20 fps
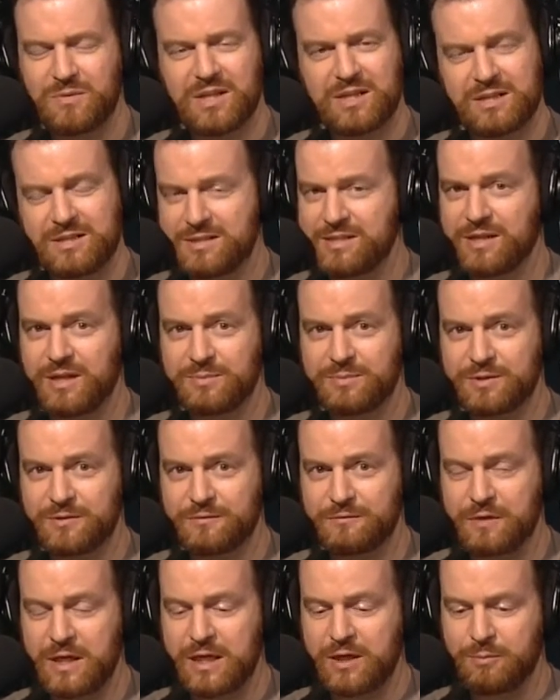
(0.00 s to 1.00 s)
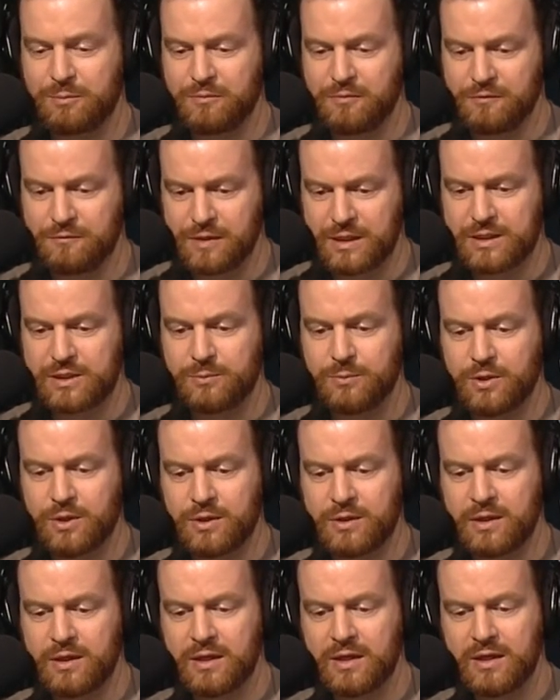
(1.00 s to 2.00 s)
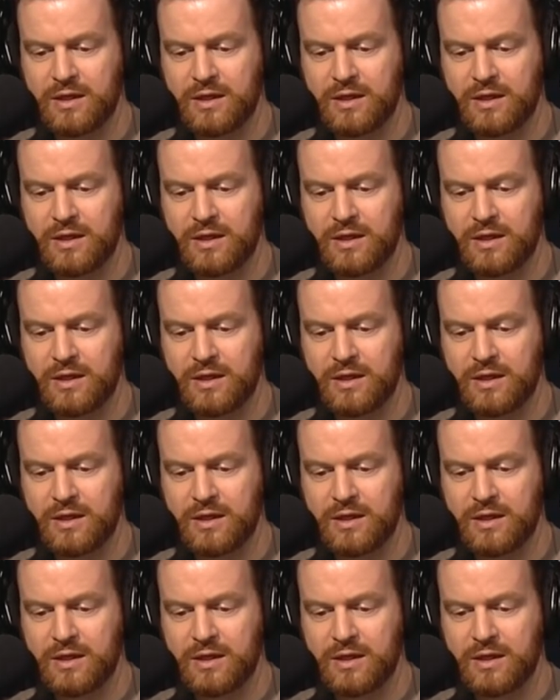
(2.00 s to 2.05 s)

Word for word: kissing up to fake victimhood.